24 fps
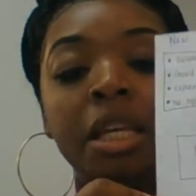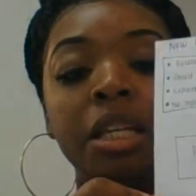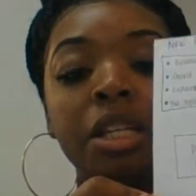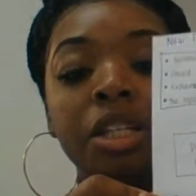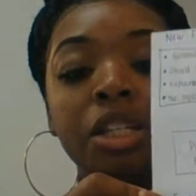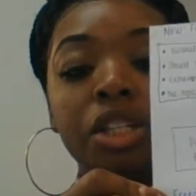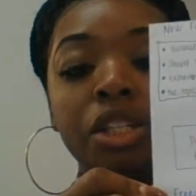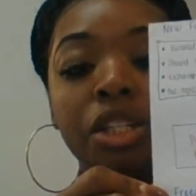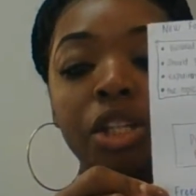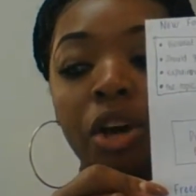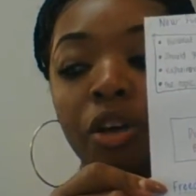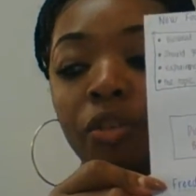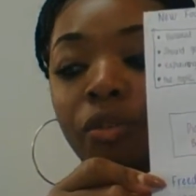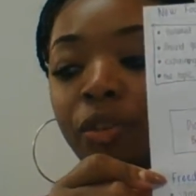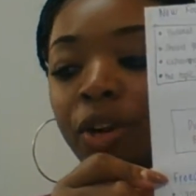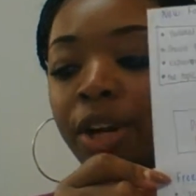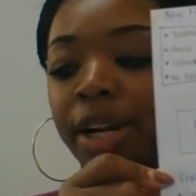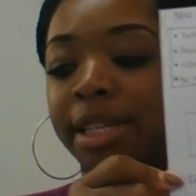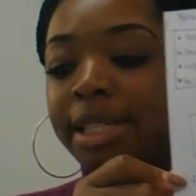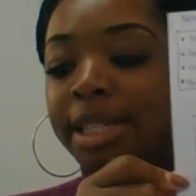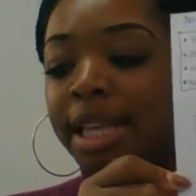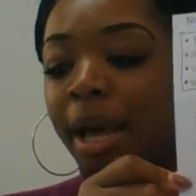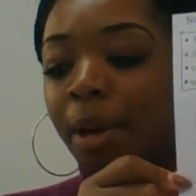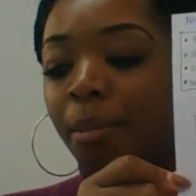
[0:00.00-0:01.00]
So for
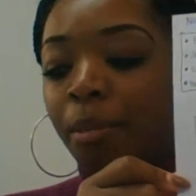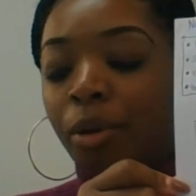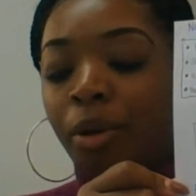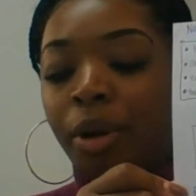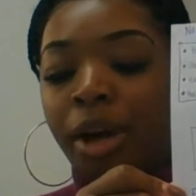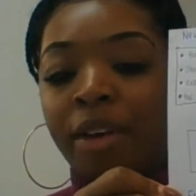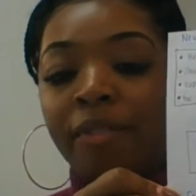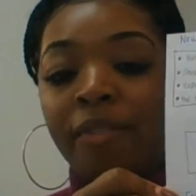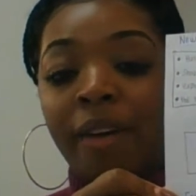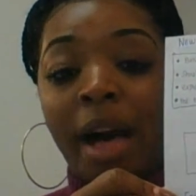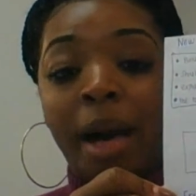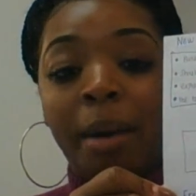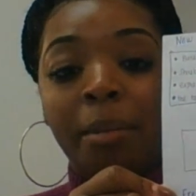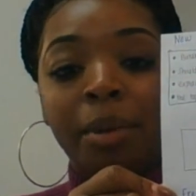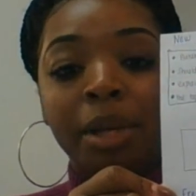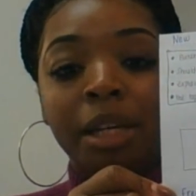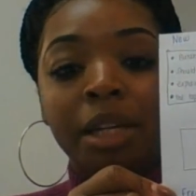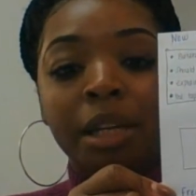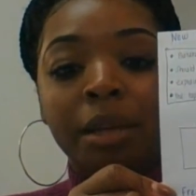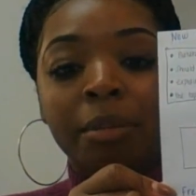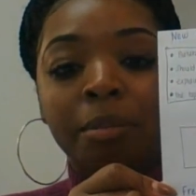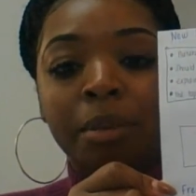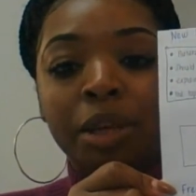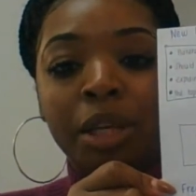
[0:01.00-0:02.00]
example, if I'm
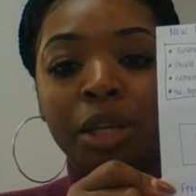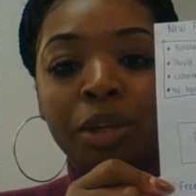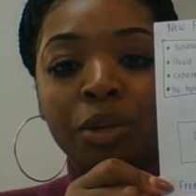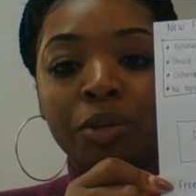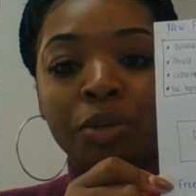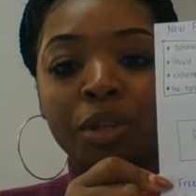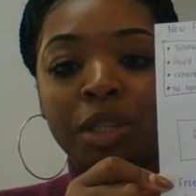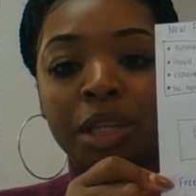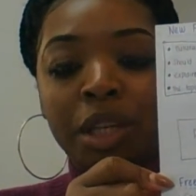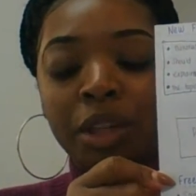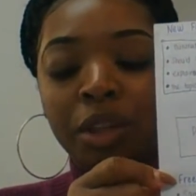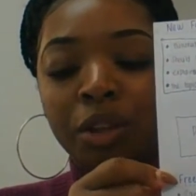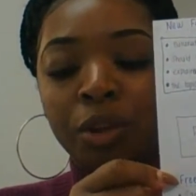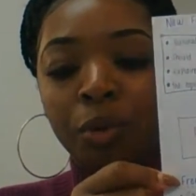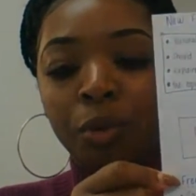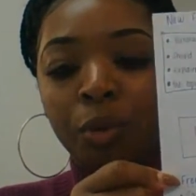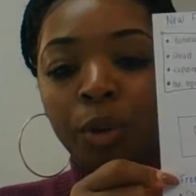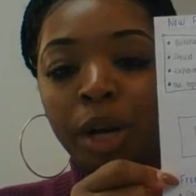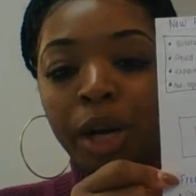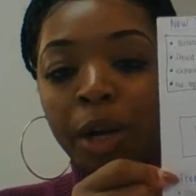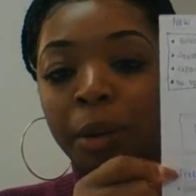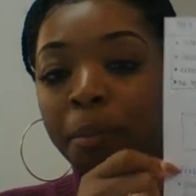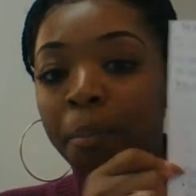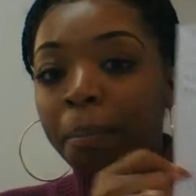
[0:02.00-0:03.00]
gonna be using the
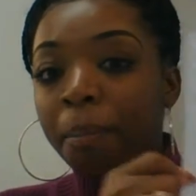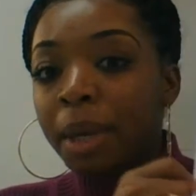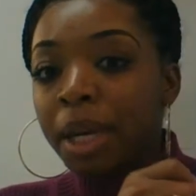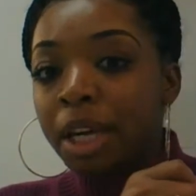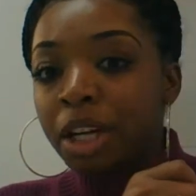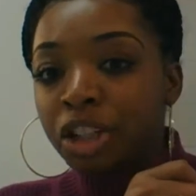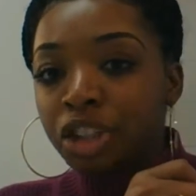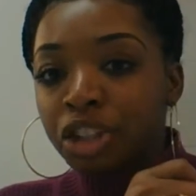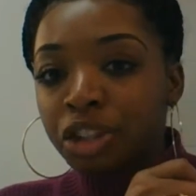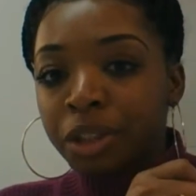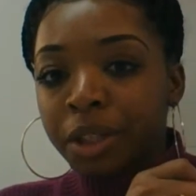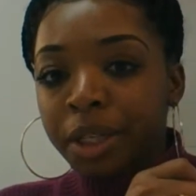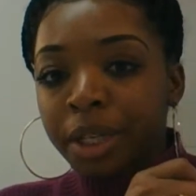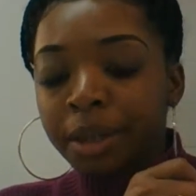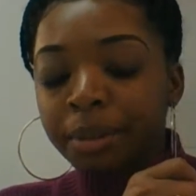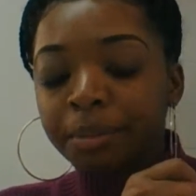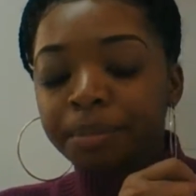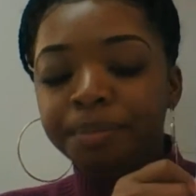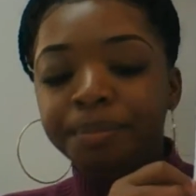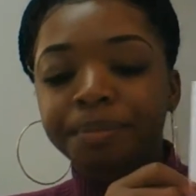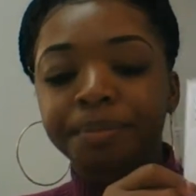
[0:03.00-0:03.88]
word bigotry,